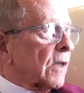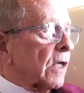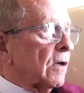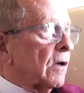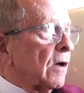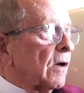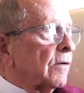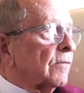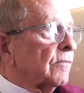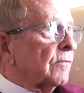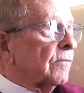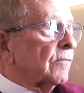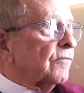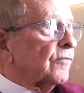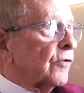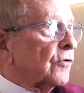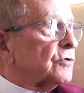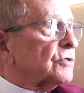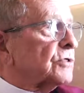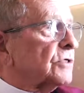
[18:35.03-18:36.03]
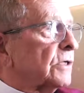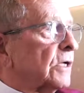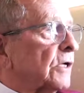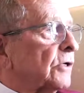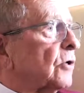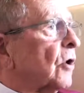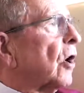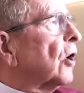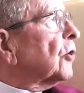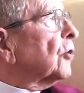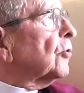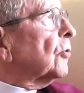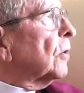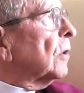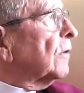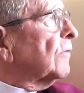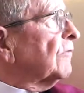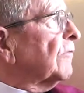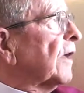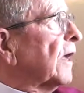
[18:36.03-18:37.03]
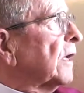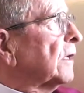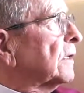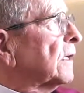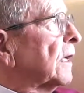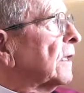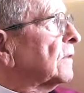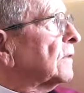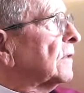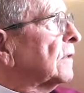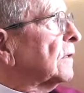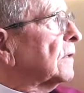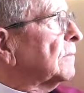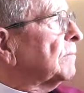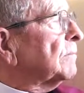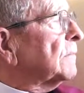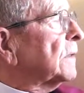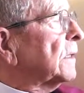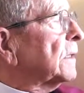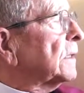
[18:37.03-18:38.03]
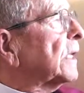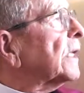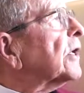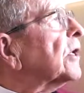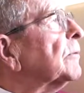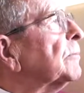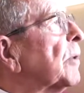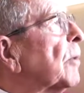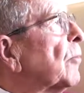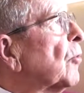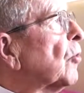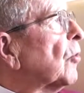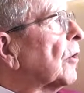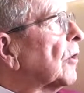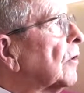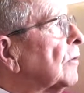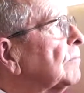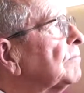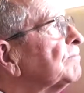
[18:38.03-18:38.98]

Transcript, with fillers: uh, first inaugural event at the Lincoln Memorial.